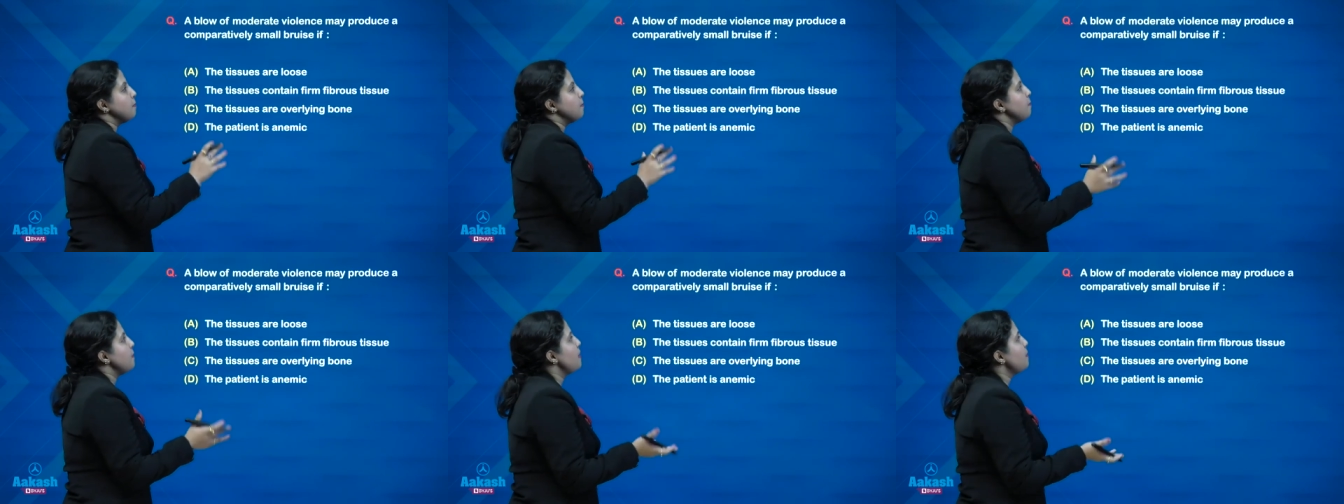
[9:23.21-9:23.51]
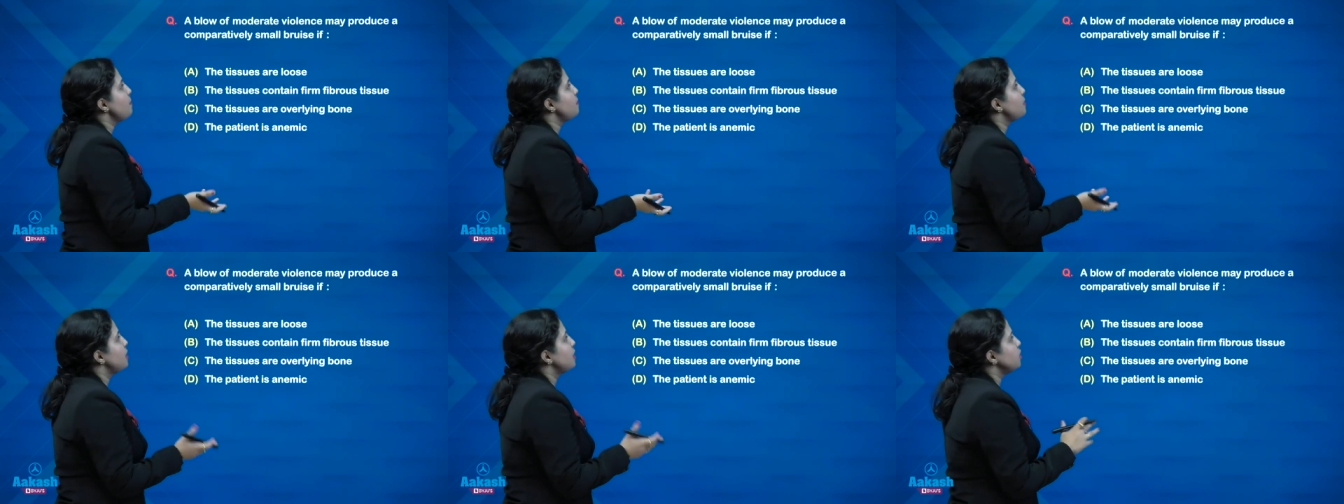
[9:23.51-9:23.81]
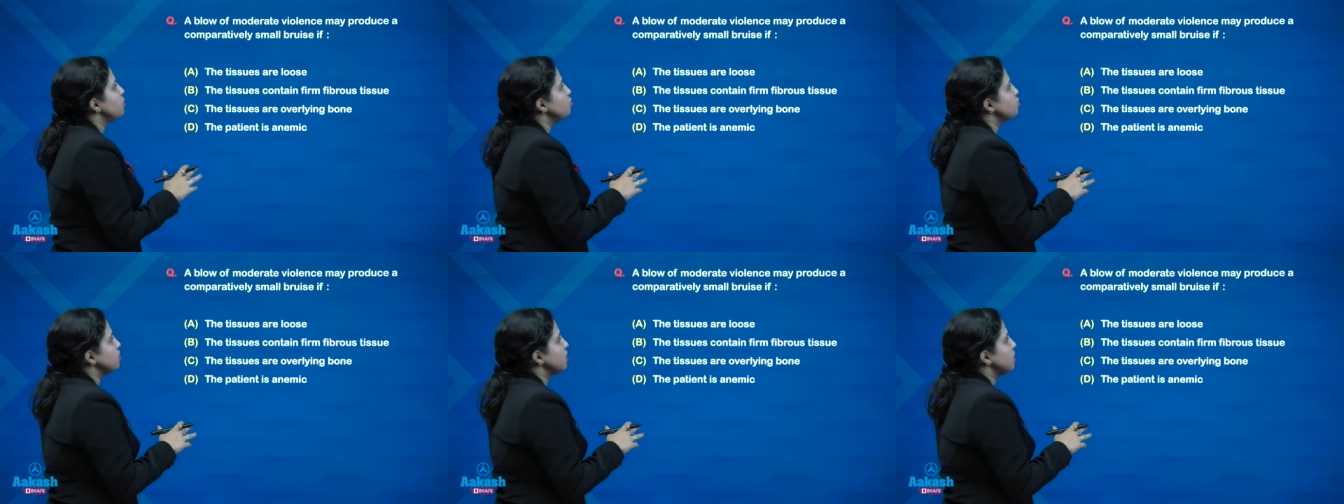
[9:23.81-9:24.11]
may
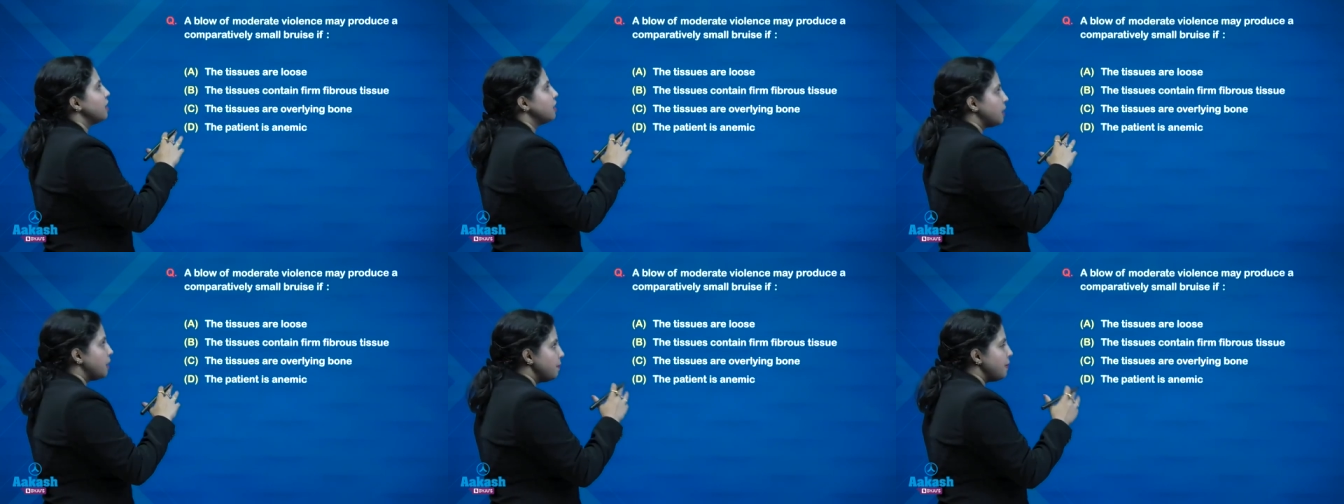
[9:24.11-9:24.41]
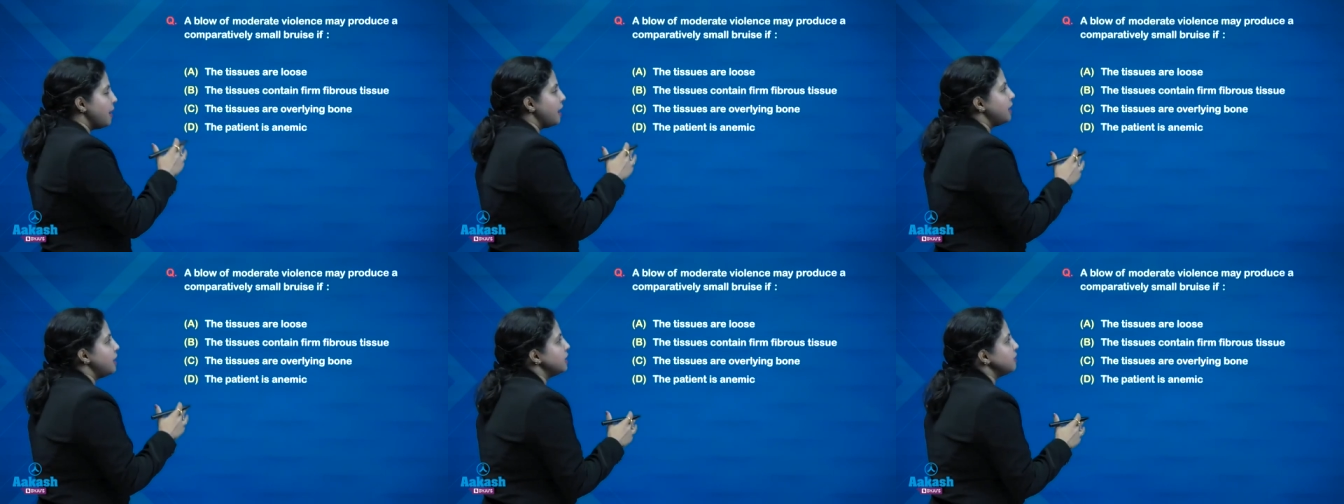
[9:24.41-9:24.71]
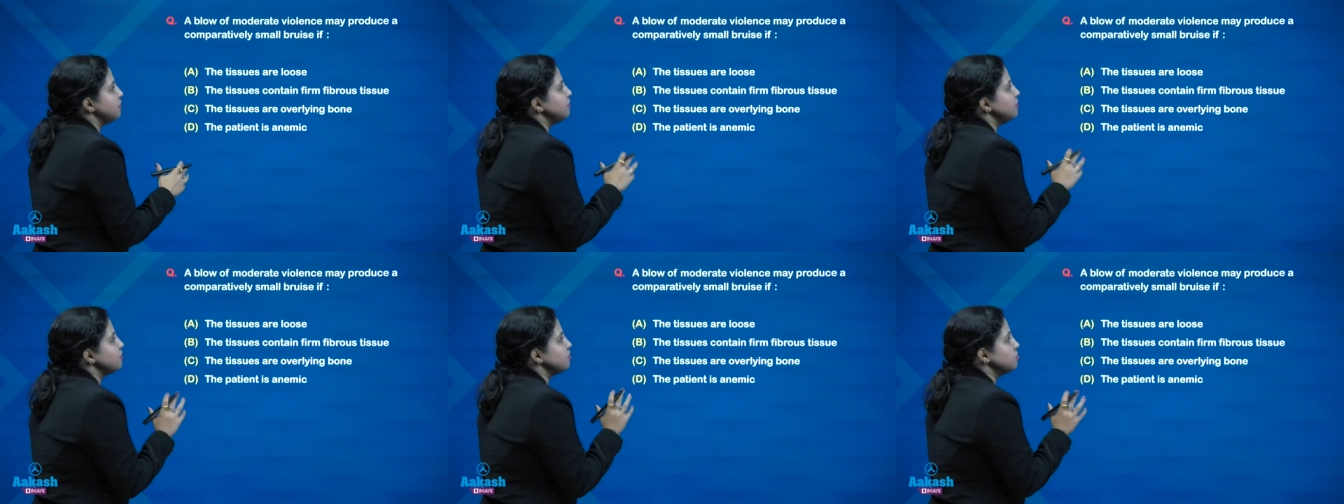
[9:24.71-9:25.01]
produce a
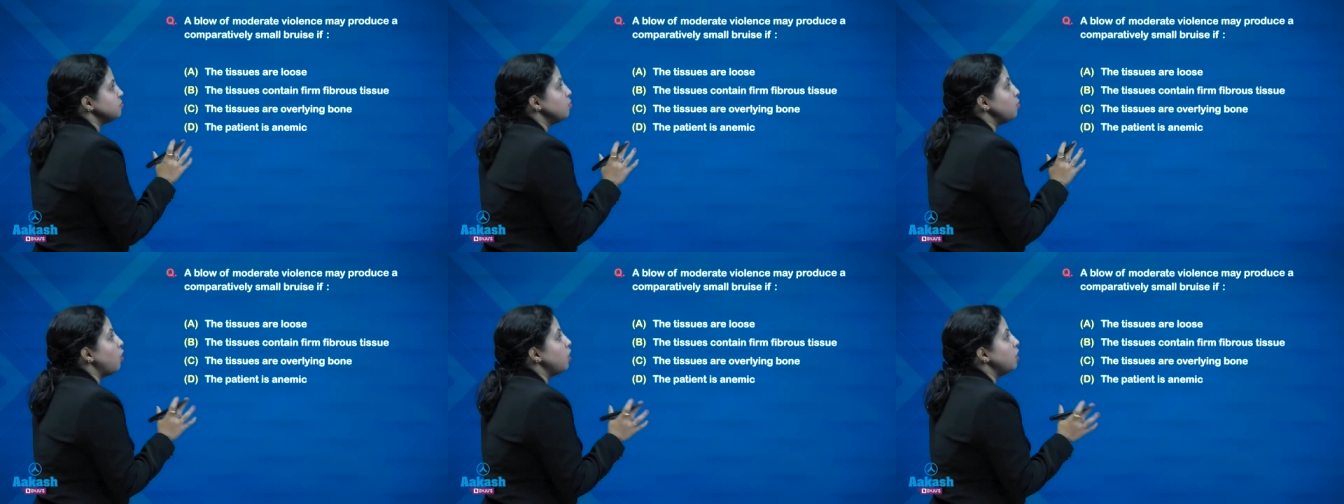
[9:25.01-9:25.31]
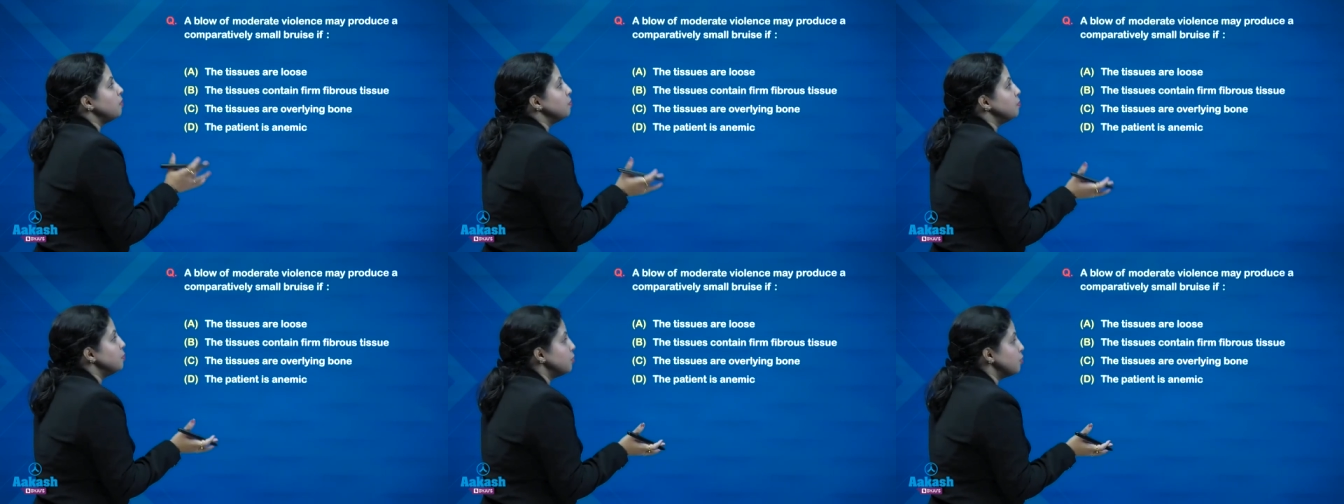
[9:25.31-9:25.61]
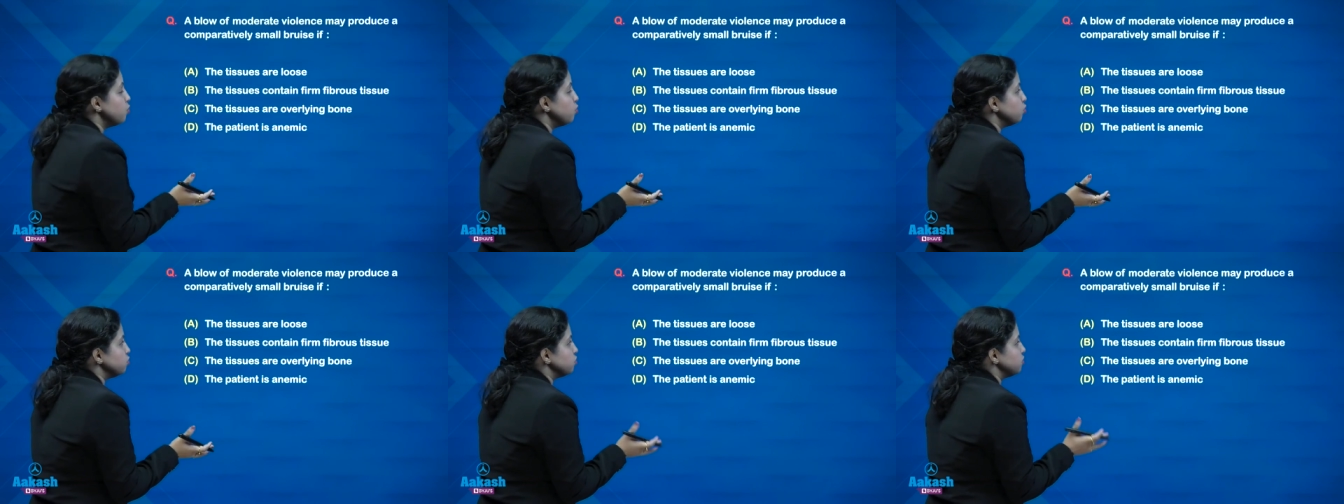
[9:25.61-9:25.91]
comparatively small
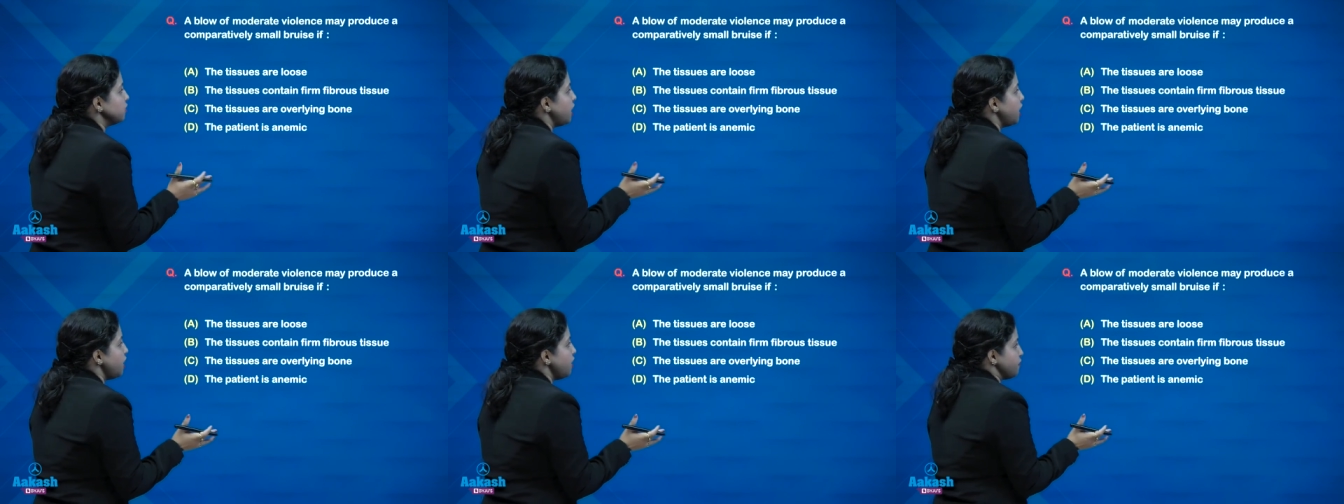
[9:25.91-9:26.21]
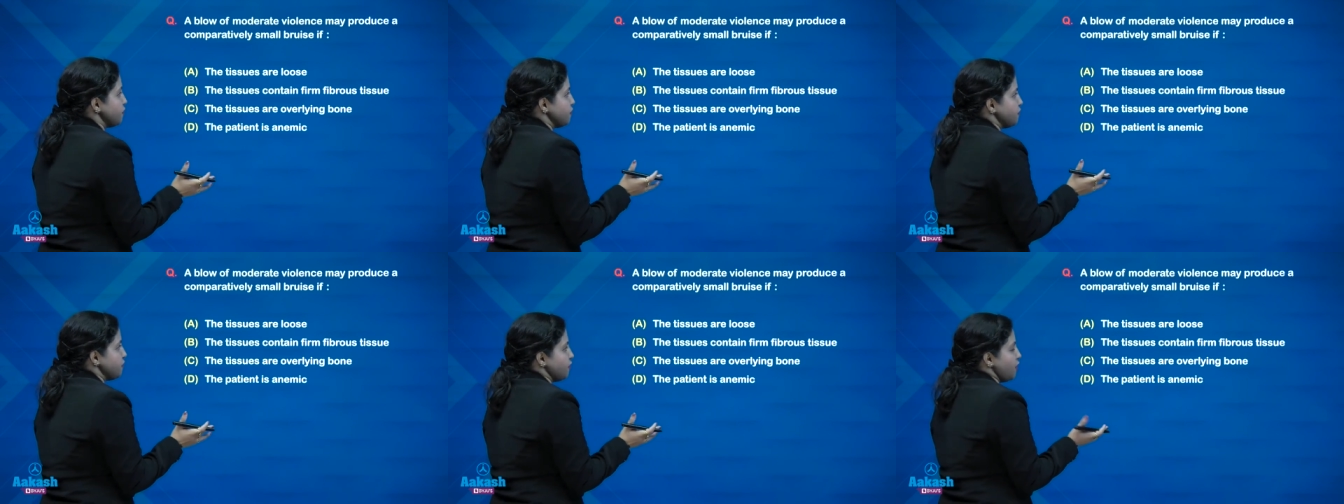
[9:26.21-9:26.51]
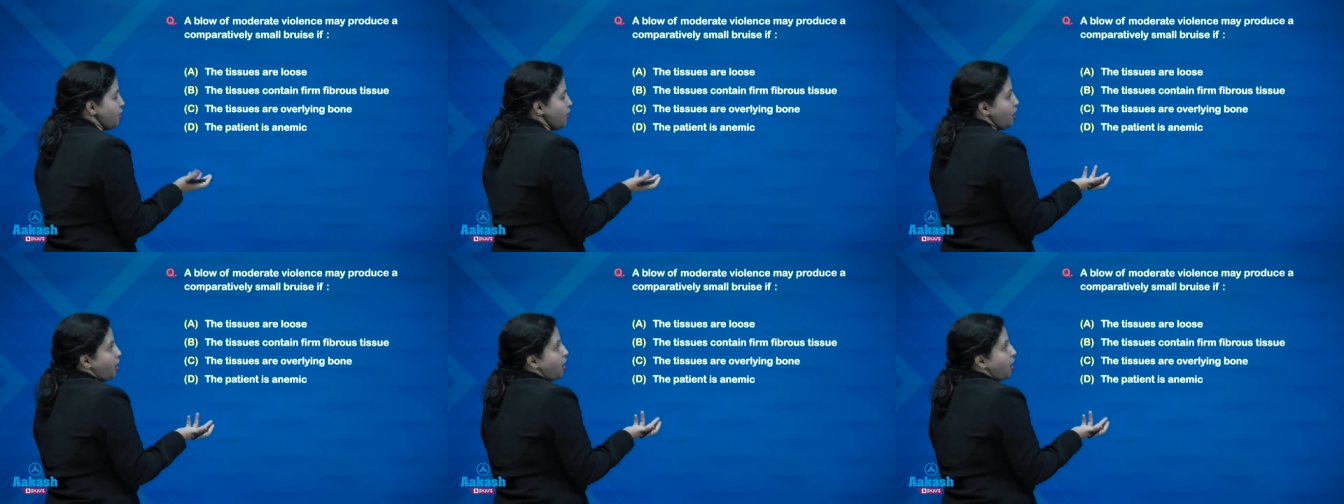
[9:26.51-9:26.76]
bruise if,